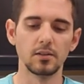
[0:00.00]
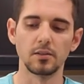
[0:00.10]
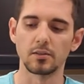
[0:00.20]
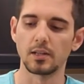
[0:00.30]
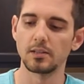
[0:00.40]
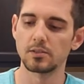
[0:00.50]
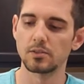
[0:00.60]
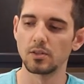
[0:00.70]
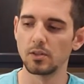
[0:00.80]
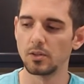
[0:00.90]
Okay,
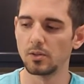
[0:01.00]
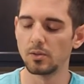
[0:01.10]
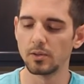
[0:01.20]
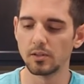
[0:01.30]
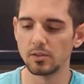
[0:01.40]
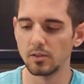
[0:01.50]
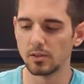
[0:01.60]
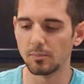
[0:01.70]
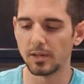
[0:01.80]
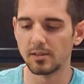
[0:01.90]
so we're gonna do a
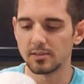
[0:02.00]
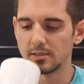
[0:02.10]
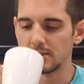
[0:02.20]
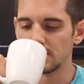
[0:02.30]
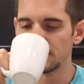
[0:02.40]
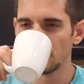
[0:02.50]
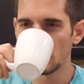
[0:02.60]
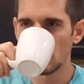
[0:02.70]
comparison here.